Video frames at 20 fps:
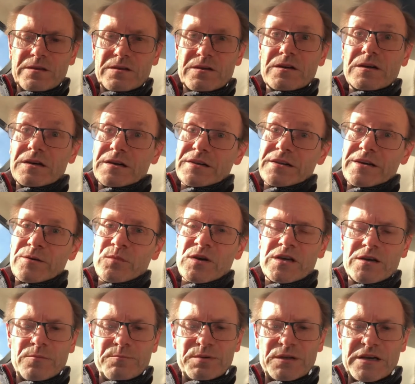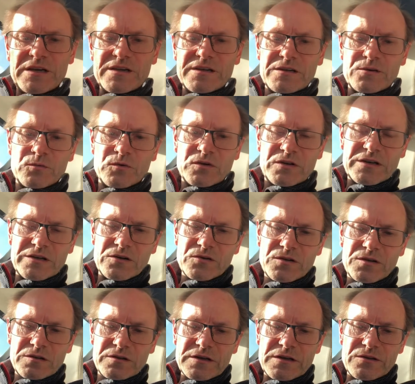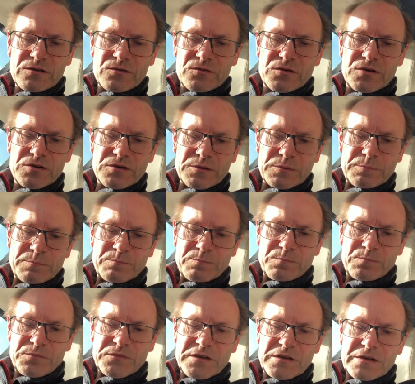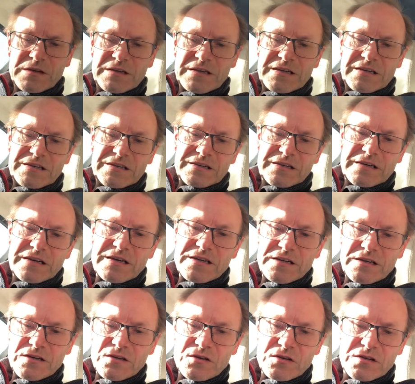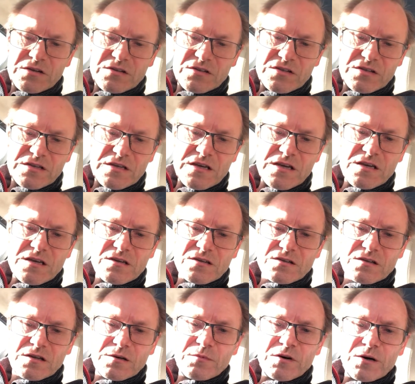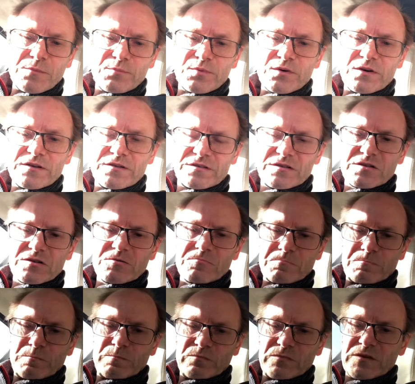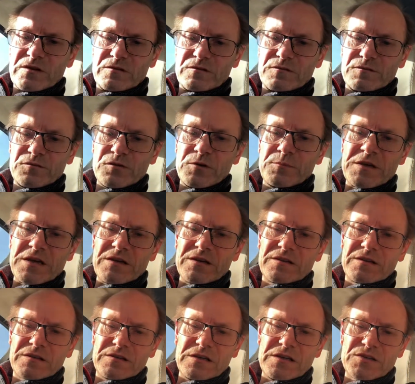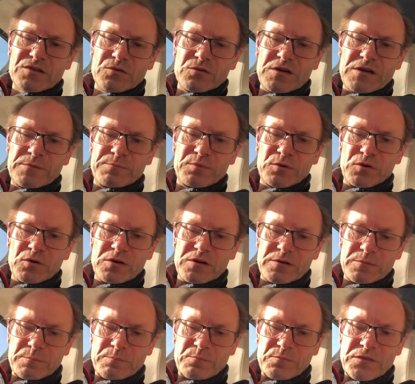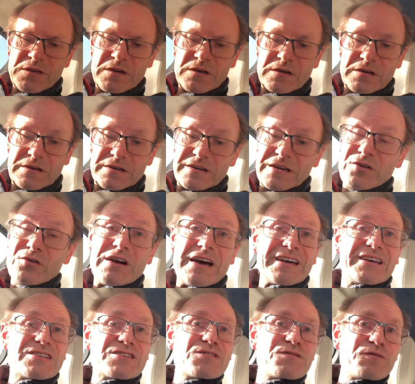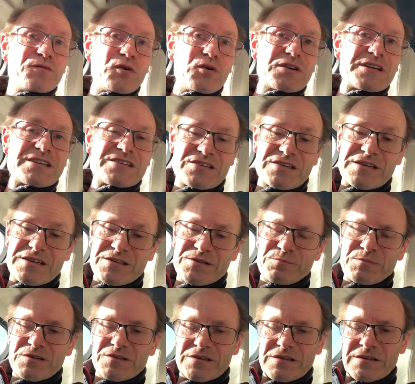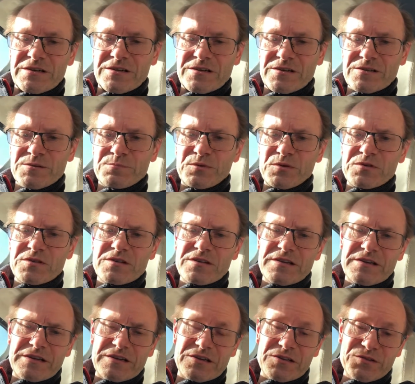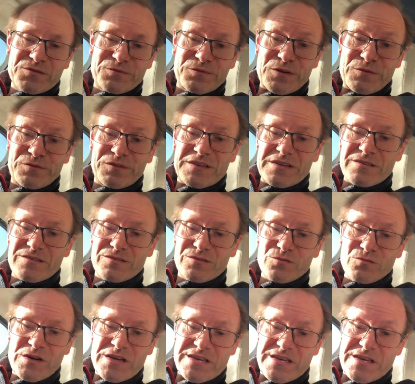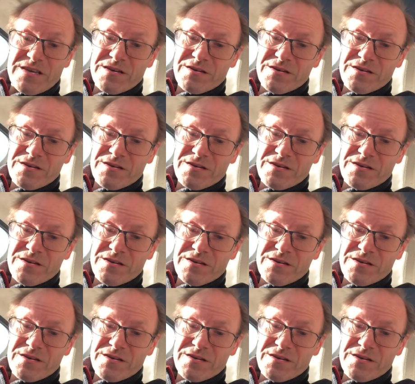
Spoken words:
then we hit play and it will calculate the route. Okay, now you can see it's come up with, from here to Glasgow Airport, it reckons 46% as opposed to the car's 53%.